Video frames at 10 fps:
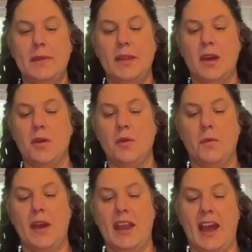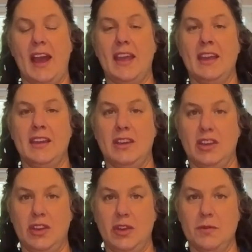below what I
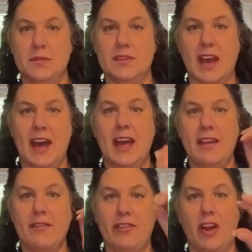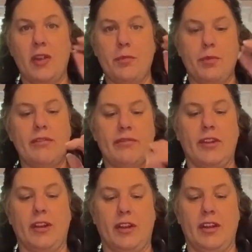use. I far
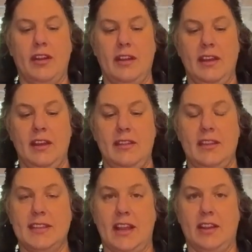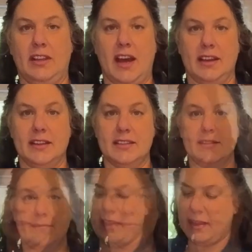prefer these airlocks.
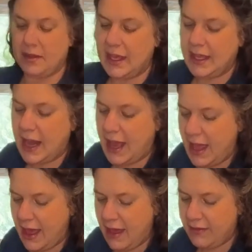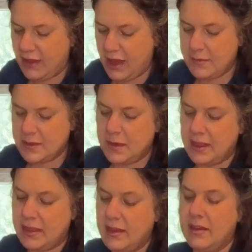The little kit I have comes
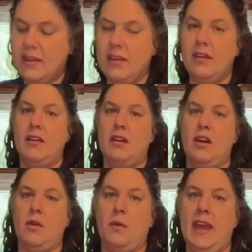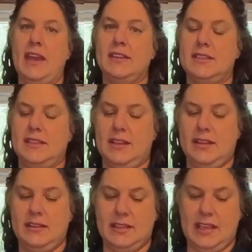with a weight
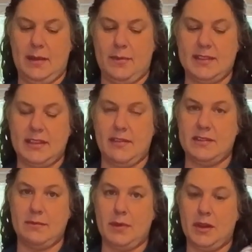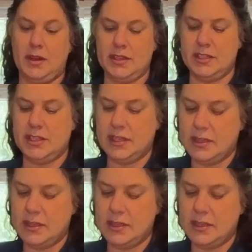to keep the stuff submerged,